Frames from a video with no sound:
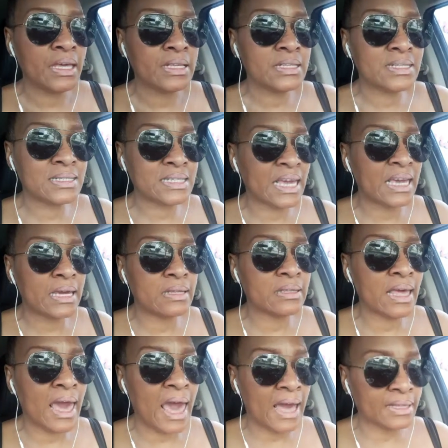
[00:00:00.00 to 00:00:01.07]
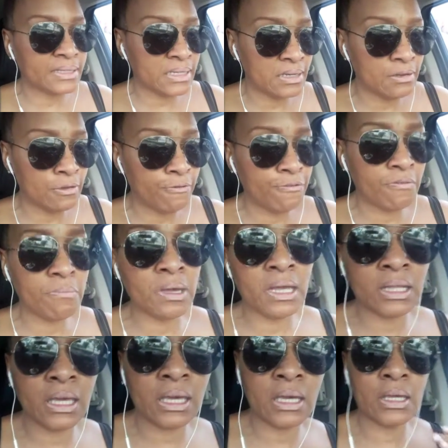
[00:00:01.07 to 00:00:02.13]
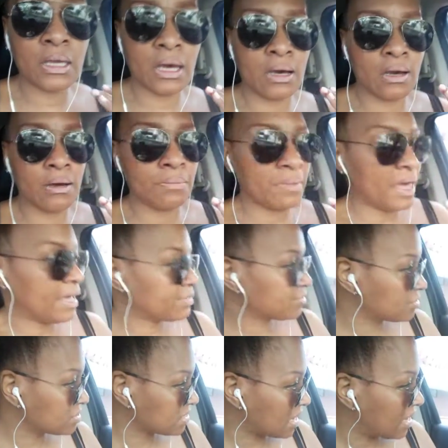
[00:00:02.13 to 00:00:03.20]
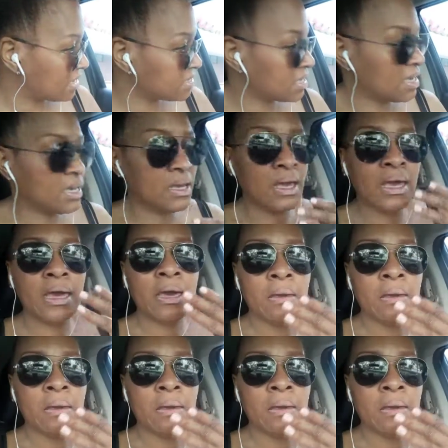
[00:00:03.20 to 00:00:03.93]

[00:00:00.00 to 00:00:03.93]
staying active, meaning exercising,